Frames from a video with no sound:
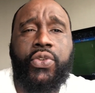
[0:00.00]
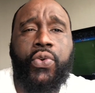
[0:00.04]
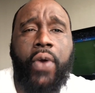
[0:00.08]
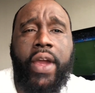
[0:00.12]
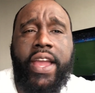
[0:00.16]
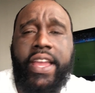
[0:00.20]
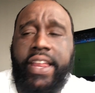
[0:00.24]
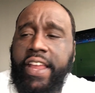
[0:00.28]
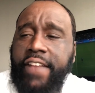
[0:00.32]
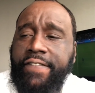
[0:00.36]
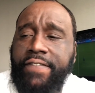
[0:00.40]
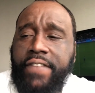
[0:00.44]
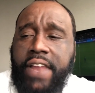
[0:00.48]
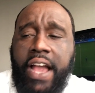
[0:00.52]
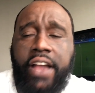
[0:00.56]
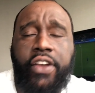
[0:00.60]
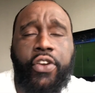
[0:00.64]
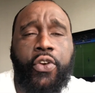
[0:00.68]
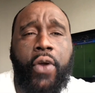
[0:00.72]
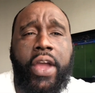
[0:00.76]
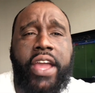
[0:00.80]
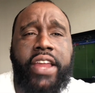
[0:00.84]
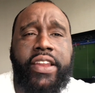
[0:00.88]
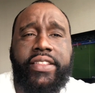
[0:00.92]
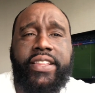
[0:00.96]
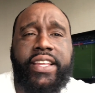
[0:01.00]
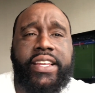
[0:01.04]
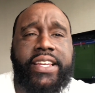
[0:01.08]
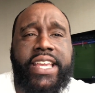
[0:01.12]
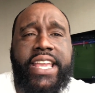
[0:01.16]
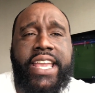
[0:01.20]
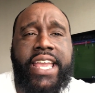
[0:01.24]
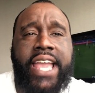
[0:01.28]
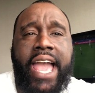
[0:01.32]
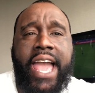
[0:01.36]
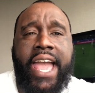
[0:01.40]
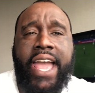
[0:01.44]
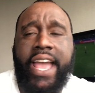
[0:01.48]
as great, if not greater than
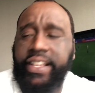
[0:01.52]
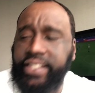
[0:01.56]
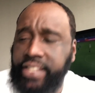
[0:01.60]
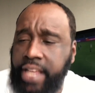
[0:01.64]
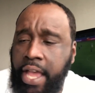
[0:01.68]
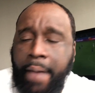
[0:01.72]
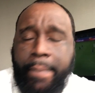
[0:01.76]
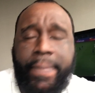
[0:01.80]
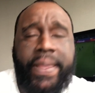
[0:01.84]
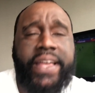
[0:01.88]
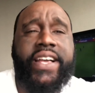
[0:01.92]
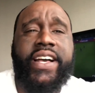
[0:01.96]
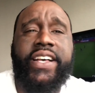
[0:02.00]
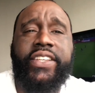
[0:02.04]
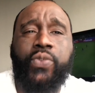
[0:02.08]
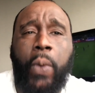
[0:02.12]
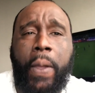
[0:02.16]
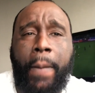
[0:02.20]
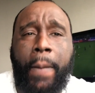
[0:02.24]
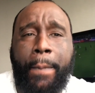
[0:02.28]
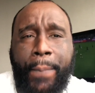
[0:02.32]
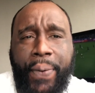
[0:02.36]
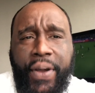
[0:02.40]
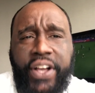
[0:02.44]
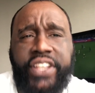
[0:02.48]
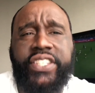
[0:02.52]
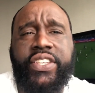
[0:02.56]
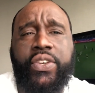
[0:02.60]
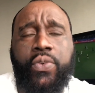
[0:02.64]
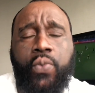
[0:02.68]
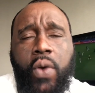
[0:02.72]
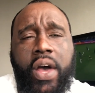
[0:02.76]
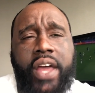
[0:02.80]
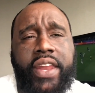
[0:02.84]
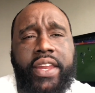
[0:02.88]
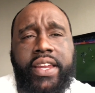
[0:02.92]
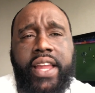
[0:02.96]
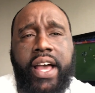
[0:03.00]
he has, because we're
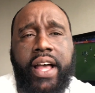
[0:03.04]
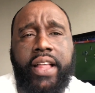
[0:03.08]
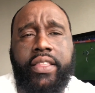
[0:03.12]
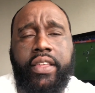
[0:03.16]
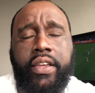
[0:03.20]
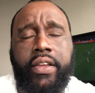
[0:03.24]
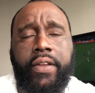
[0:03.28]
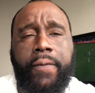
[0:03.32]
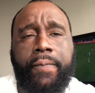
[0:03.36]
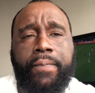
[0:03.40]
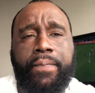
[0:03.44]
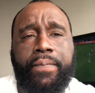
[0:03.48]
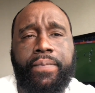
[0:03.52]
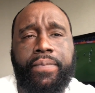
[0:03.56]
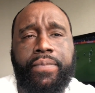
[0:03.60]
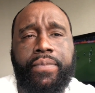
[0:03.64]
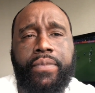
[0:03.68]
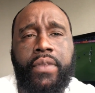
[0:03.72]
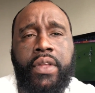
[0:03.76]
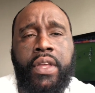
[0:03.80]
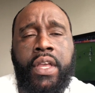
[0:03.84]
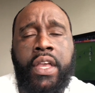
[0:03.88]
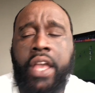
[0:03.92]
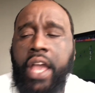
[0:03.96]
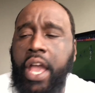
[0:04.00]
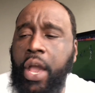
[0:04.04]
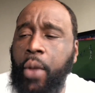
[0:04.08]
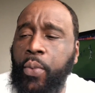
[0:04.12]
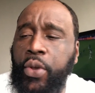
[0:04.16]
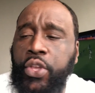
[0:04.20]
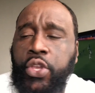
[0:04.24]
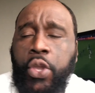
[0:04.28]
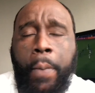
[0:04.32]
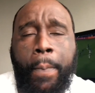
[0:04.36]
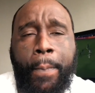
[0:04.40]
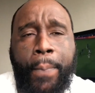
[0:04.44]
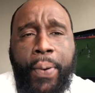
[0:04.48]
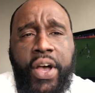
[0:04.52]
pushing one another. And
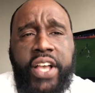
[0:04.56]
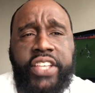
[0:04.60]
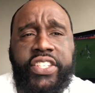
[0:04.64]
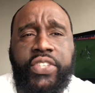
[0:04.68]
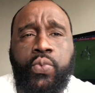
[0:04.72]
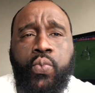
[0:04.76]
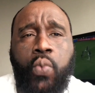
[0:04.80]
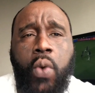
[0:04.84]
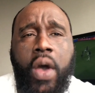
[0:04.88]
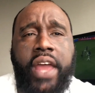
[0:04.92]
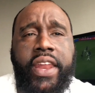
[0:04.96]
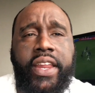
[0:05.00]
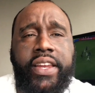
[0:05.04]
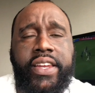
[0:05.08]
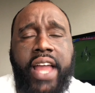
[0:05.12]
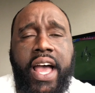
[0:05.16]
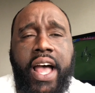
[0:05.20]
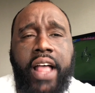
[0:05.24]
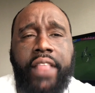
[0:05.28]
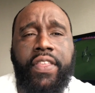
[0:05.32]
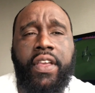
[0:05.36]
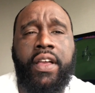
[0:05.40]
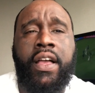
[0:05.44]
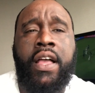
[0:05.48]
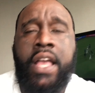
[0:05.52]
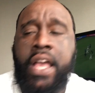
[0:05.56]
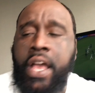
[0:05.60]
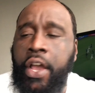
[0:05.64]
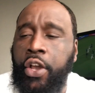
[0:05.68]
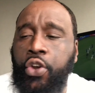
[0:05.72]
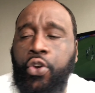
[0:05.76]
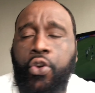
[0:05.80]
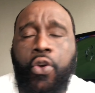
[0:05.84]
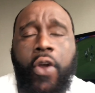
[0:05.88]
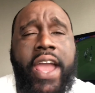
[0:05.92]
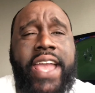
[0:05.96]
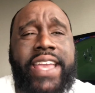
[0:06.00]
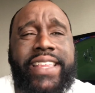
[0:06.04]
when you push one another,
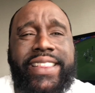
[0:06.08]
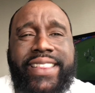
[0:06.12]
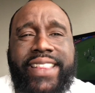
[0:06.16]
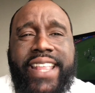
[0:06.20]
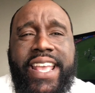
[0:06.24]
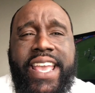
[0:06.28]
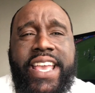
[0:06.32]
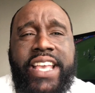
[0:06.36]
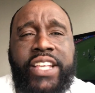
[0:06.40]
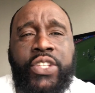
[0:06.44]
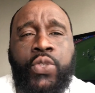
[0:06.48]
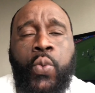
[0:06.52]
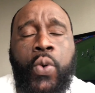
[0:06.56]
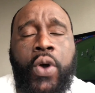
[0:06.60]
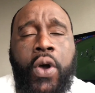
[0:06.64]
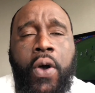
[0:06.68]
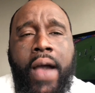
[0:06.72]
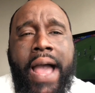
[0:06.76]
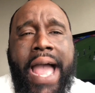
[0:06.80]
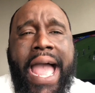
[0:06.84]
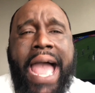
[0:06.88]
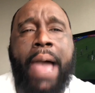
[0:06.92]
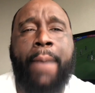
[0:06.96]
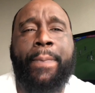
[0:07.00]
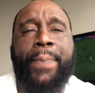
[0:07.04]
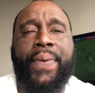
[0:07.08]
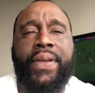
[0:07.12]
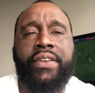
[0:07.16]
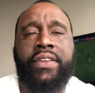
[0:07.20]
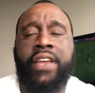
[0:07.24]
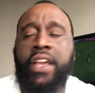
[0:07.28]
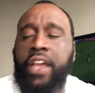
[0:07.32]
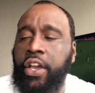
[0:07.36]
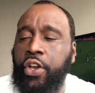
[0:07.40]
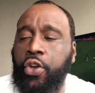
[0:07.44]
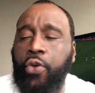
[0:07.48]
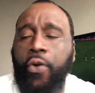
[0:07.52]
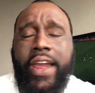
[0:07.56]
great things will
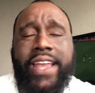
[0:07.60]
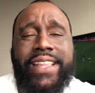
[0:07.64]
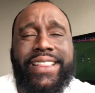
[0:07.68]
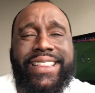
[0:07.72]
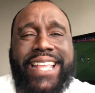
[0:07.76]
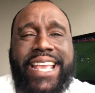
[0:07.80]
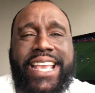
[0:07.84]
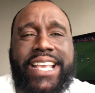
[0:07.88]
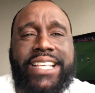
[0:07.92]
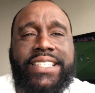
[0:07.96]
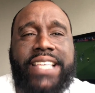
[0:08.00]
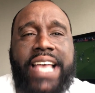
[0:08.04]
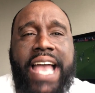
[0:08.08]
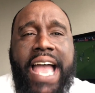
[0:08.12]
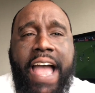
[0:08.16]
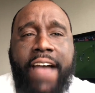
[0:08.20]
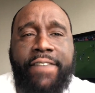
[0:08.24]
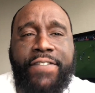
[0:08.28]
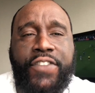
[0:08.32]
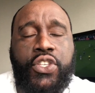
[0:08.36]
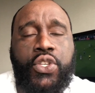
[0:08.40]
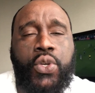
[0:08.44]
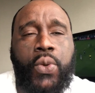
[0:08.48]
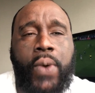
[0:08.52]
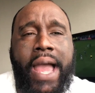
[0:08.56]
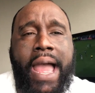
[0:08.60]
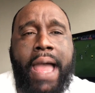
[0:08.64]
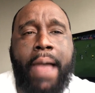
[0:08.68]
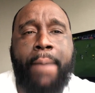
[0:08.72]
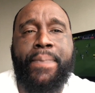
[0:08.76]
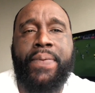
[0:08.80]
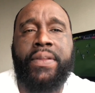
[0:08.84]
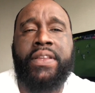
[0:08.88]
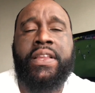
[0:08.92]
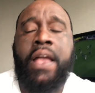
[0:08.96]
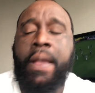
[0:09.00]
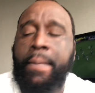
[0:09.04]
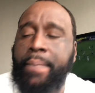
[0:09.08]
happen. Great things have to
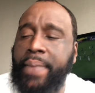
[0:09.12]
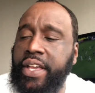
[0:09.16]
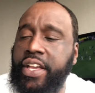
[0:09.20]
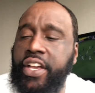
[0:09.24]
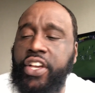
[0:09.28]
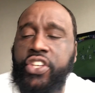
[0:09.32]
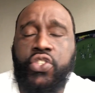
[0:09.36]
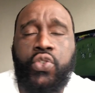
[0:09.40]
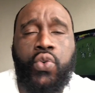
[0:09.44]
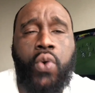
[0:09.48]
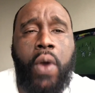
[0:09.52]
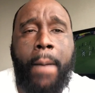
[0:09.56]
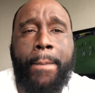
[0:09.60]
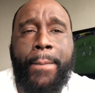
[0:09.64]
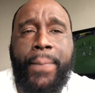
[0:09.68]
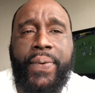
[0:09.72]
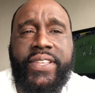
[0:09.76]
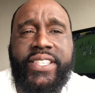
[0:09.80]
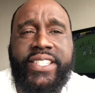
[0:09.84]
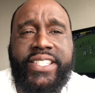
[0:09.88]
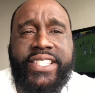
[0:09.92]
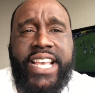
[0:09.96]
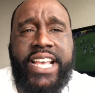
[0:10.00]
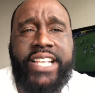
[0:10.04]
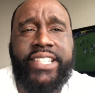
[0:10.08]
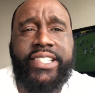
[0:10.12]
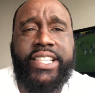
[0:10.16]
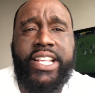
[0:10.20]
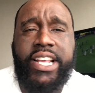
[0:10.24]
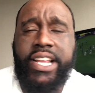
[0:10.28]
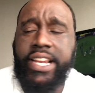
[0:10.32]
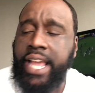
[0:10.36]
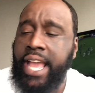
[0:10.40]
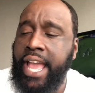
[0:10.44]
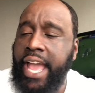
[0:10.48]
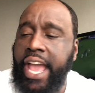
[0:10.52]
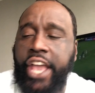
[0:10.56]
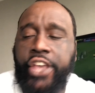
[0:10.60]
happen because you are
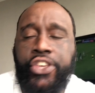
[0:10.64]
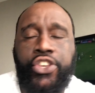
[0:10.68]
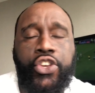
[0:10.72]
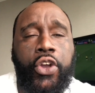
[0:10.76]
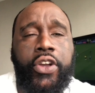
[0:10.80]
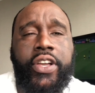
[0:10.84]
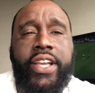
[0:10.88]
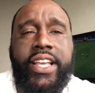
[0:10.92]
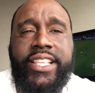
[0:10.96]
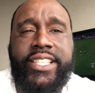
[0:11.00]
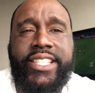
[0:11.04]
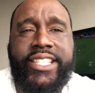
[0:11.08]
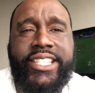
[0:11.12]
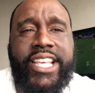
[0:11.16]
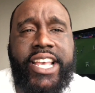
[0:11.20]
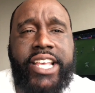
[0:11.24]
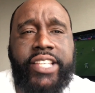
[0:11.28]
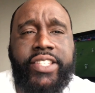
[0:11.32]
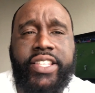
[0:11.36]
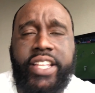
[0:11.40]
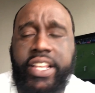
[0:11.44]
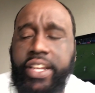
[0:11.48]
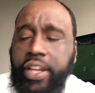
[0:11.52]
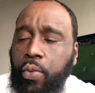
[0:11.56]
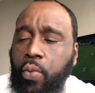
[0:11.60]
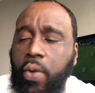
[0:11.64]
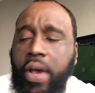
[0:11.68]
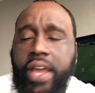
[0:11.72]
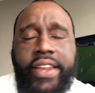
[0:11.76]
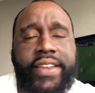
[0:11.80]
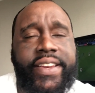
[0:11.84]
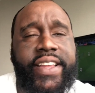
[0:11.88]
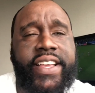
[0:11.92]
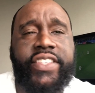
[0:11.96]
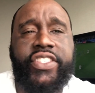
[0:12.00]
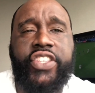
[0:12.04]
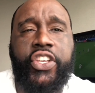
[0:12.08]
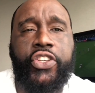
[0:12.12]
persistent and you're consistent in
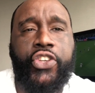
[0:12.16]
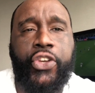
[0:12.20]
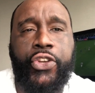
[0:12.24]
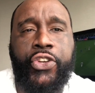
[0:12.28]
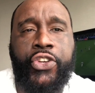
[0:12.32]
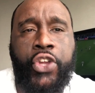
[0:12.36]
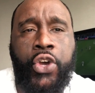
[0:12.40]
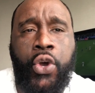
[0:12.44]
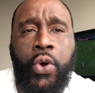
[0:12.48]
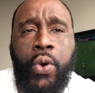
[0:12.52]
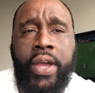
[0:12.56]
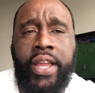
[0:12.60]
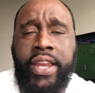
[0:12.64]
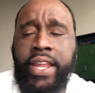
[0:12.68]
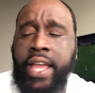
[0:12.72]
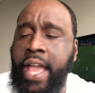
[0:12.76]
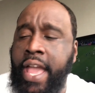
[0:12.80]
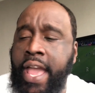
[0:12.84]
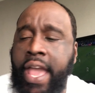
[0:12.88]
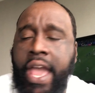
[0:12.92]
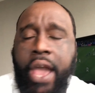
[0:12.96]
what it is that you're doing.